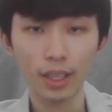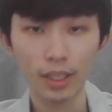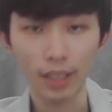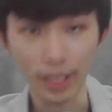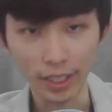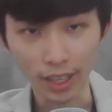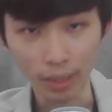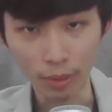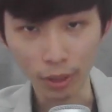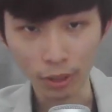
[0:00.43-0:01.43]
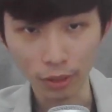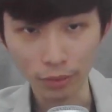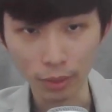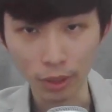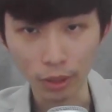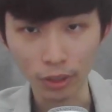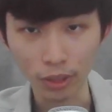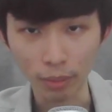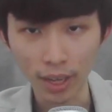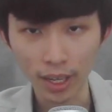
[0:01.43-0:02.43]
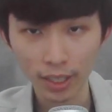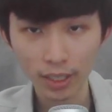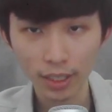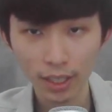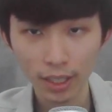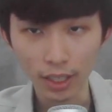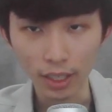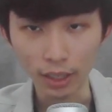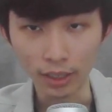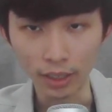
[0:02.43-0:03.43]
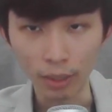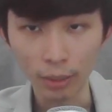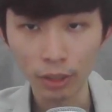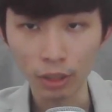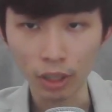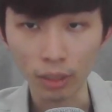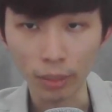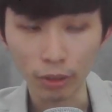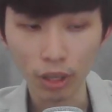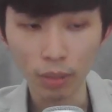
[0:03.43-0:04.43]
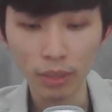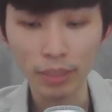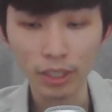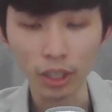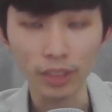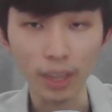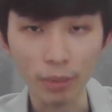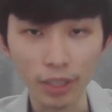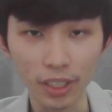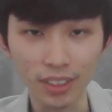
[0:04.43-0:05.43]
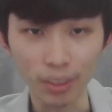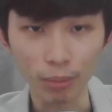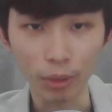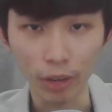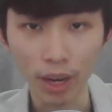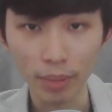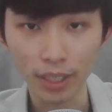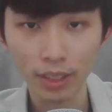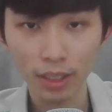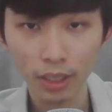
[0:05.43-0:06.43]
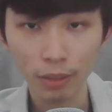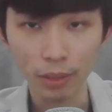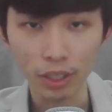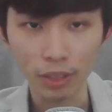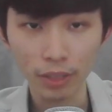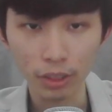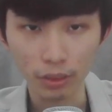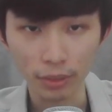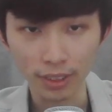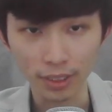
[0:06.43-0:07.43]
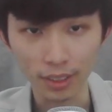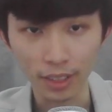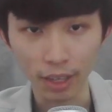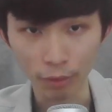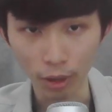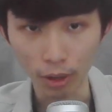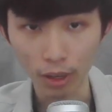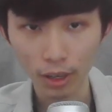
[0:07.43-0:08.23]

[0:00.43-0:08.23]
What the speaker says: Hey, I'm Horkong from horkong.my, and I want to talk about common misconceptions in programming, which even universities get wrong.